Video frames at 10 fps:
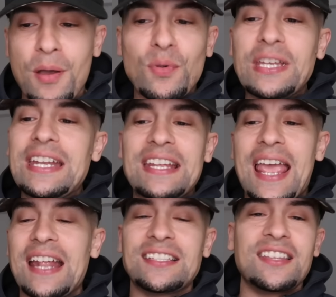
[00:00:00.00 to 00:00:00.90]
but we need to
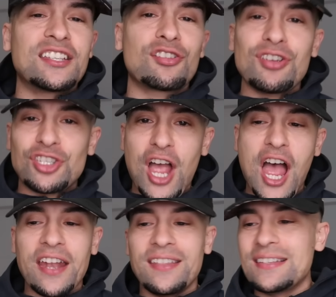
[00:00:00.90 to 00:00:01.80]
get into this
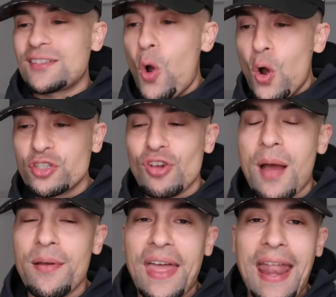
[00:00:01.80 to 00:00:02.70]
ChriseanRock and this court
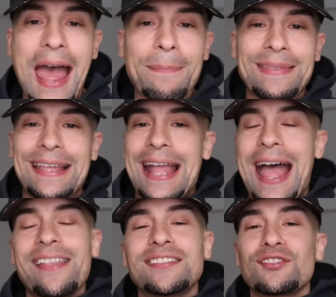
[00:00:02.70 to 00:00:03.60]
drama that happened, the
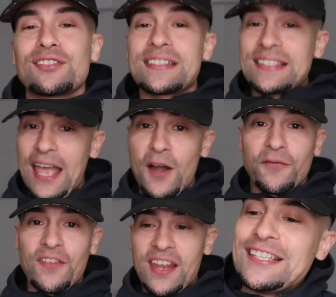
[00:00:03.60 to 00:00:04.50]
guy that took the
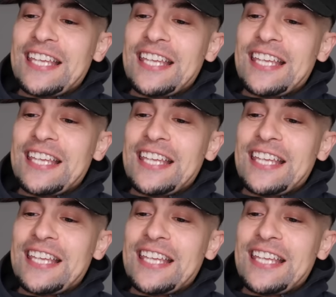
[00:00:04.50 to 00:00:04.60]
selfie.